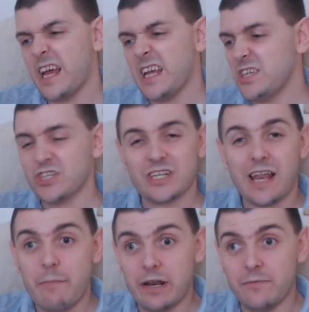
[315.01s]
is just
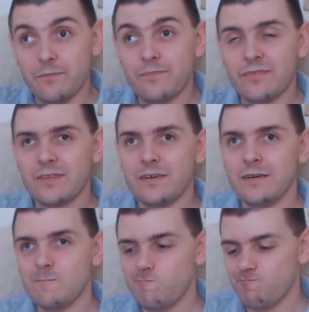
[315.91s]
lemon.
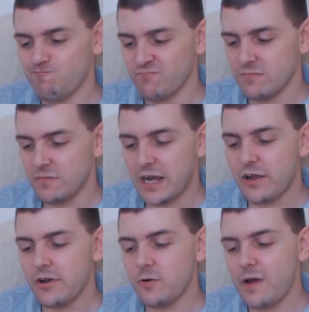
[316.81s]
I
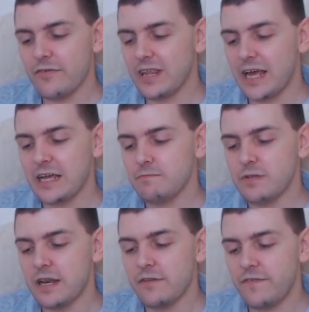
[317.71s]
don't know whether they
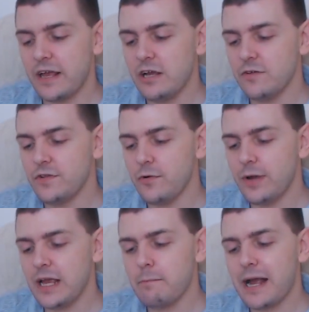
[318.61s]
didn't think of
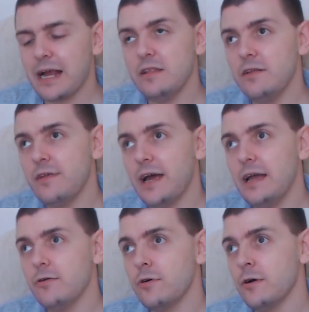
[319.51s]
doing it back in the
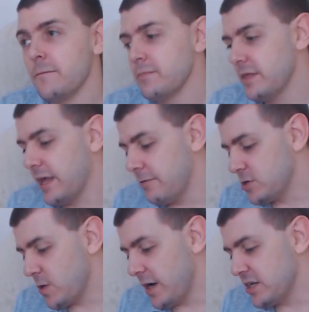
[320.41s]
day, or they were
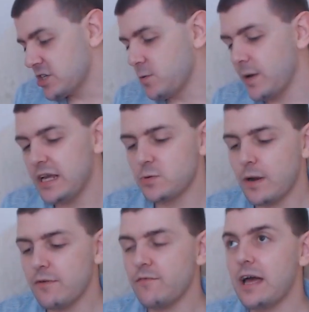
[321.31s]
trying to squeeze
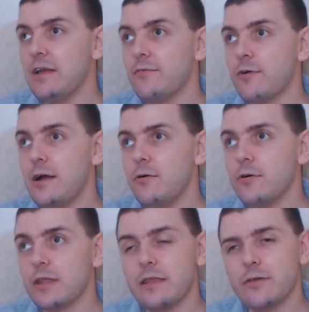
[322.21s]
one flavour out,
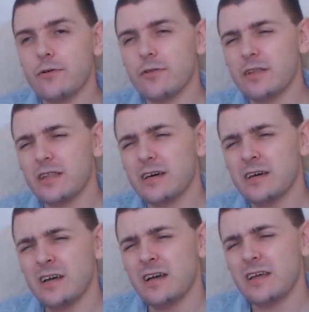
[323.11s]
or they thought that
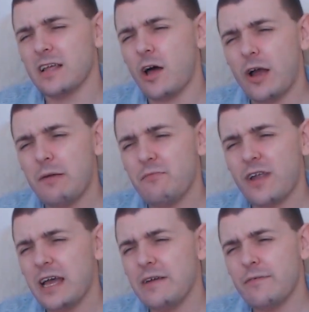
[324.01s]
the lime
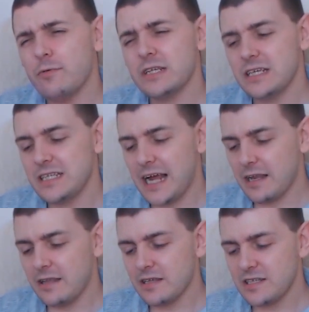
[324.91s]
flavour was
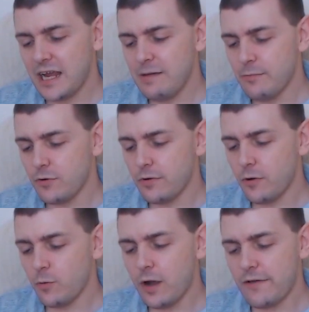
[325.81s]
exactly the same,
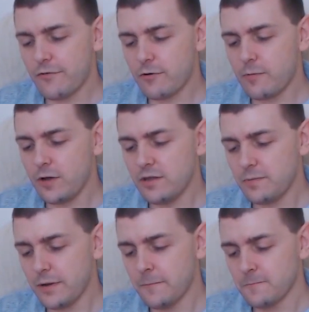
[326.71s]
or whatever it was.
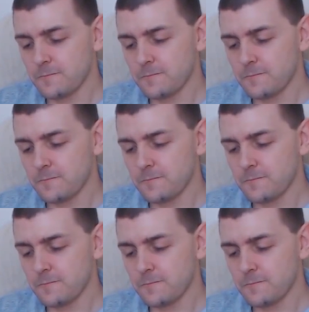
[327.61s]
But